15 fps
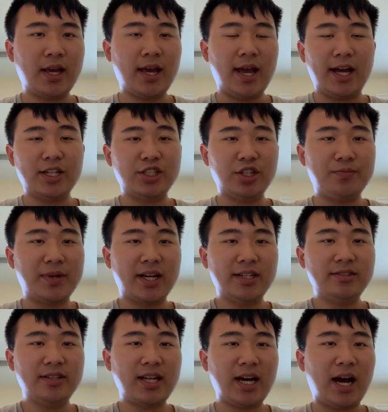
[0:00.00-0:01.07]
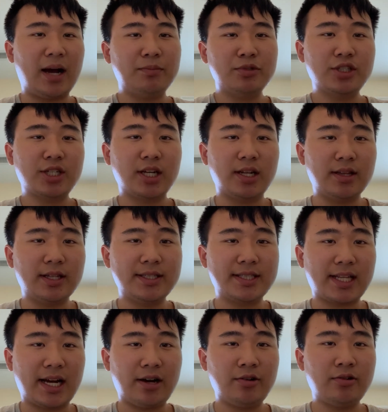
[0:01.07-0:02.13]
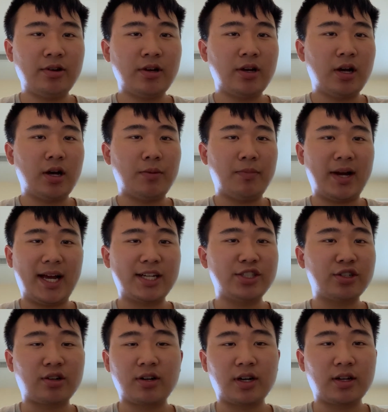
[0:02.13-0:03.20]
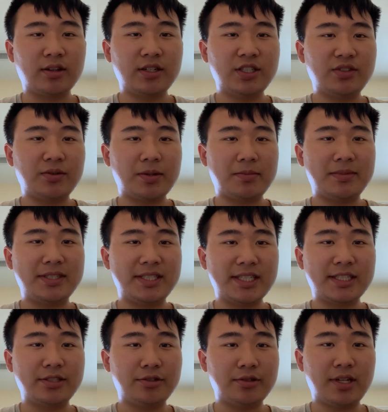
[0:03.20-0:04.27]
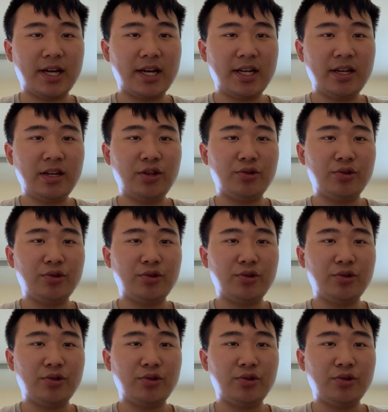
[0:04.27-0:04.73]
And so because of that, I'm just gonna list out my extracurriculars from number 6 through 10.